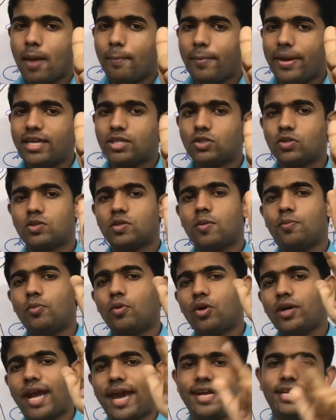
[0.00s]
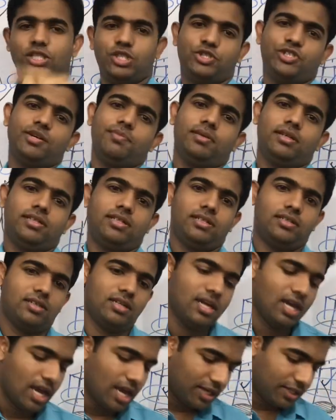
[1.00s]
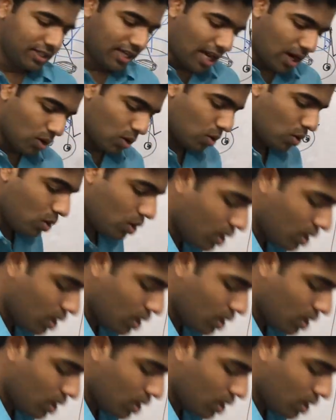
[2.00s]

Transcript: base of support and stability now